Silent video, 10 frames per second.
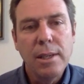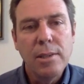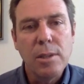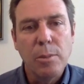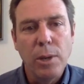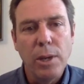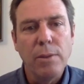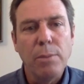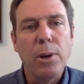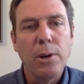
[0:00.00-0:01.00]
somewhat of
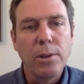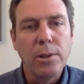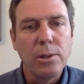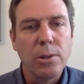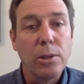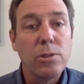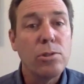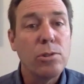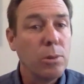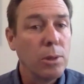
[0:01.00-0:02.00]
a partner or a
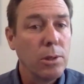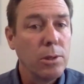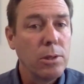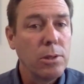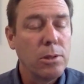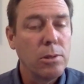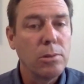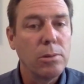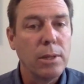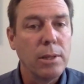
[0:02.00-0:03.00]
steward
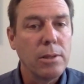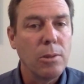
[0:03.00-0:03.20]
to